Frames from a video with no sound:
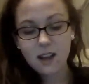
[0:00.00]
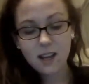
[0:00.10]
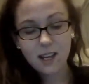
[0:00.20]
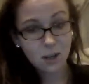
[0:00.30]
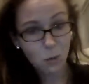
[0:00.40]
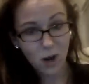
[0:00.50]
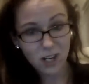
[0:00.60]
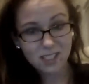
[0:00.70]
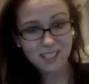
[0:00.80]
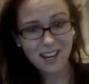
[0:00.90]
he had to work
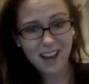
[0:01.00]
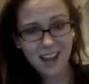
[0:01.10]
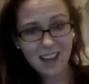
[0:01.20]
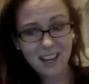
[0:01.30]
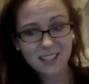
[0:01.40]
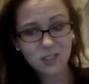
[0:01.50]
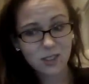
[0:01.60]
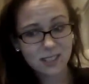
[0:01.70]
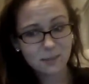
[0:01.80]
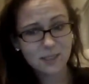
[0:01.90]
today. It's
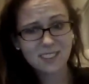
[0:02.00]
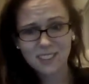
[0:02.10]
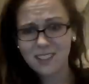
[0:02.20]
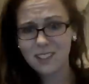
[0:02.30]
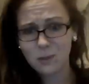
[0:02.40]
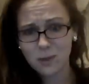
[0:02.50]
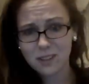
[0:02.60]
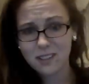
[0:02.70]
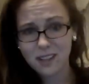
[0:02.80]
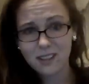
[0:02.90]
Christmas. Like, he had to work
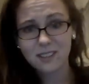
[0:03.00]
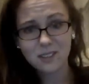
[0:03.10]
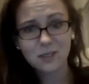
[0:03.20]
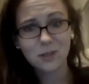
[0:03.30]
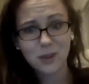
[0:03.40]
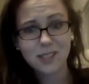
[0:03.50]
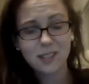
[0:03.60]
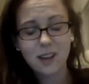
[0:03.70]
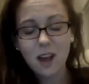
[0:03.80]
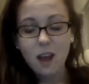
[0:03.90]
today. Like, it's
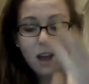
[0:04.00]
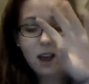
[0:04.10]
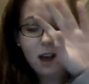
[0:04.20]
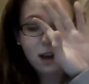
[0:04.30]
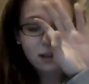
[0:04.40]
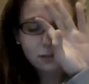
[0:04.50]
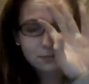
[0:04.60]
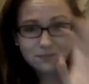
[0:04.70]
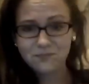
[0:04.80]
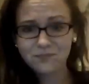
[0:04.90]
crazy.
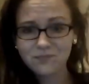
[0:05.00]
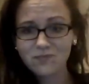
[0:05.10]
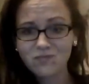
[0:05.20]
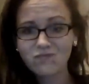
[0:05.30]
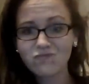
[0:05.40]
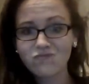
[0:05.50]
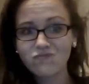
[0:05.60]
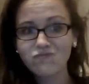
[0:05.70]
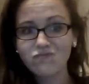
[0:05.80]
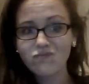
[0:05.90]

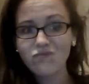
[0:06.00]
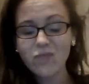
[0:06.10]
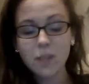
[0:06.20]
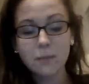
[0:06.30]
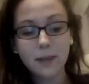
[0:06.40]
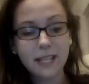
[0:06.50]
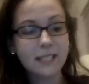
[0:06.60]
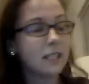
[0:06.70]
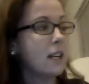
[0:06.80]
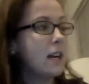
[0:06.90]
But
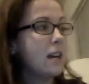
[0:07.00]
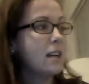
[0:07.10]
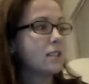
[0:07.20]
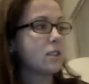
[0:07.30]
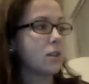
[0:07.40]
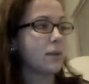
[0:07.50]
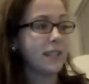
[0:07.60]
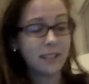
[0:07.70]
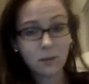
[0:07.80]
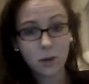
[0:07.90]
so
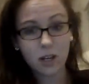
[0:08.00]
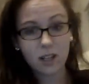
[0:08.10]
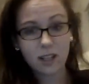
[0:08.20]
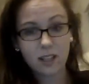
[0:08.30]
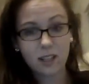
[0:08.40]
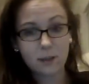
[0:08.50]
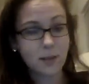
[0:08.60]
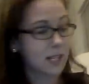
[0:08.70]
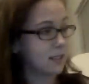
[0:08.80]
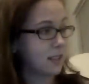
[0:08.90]
he's at work and I'm
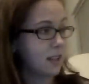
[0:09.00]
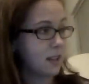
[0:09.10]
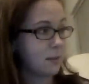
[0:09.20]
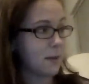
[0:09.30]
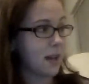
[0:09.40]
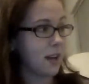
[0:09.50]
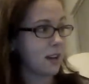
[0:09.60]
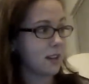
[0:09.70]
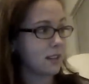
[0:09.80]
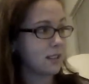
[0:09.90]
texting him
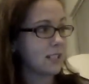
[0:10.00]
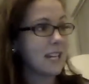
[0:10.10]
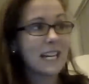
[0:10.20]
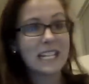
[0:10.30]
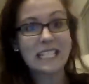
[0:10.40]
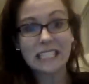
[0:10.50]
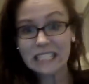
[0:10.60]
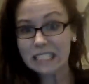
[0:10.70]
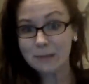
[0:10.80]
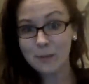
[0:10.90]
and he doesn't
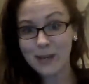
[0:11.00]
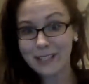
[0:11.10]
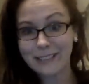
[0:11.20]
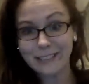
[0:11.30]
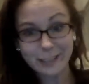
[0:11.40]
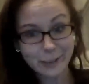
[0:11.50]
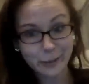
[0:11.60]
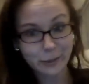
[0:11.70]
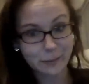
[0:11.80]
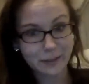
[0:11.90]
text me back, and I just
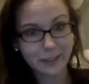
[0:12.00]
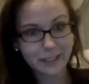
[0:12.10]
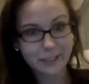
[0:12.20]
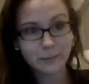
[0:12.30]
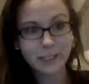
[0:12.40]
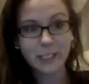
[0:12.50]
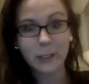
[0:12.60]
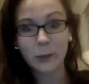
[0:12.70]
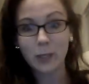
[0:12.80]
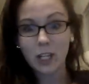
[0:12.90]
told him, like, so,
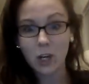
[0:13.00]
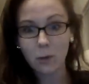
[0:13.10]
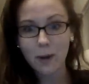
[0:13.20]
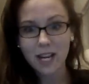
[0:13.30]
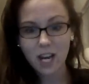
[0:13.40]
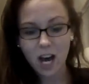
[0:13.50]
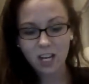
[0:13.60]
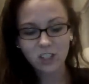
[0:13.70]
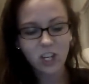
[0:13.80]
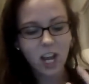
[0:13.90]
oh my gosh.